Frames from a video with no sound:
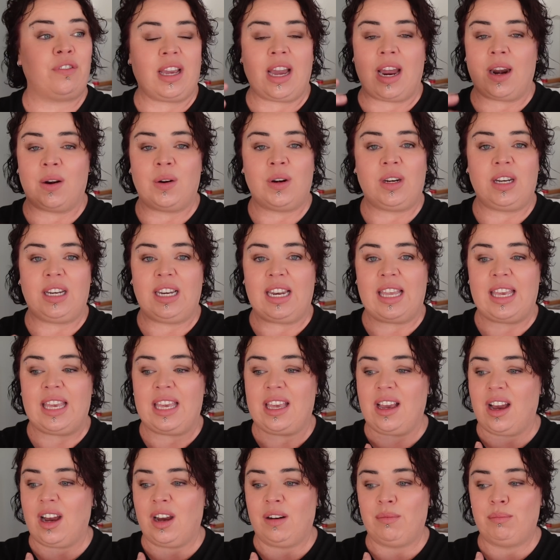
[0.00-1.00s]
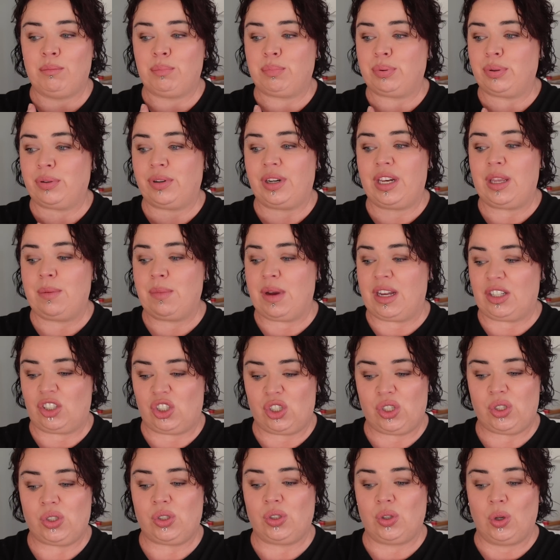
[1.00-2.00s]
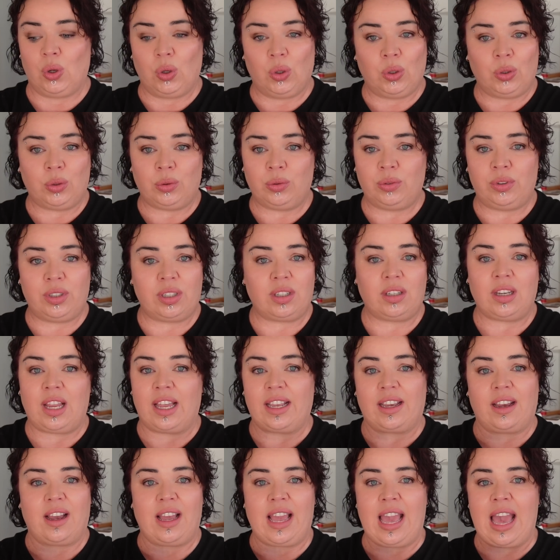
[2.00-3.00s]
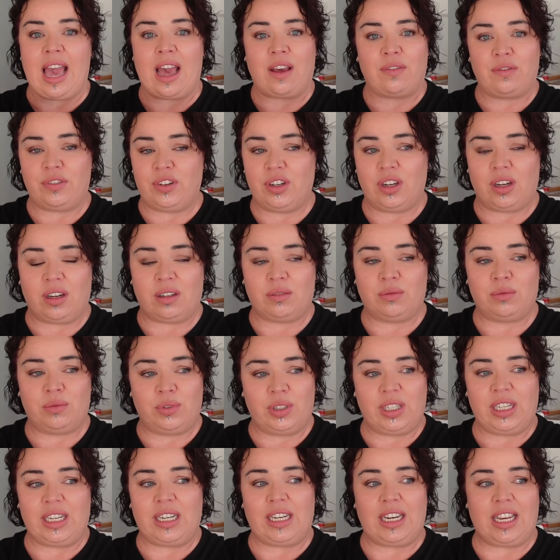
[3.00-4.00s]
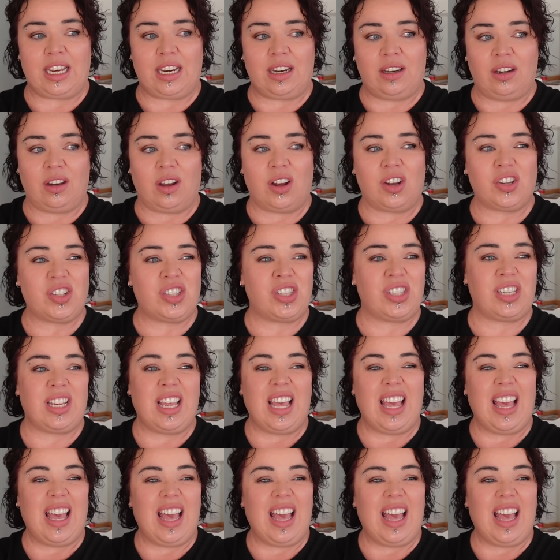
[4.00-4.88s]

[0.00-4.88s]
Currently, I'm pretty much stalled. Like, I have not really lost.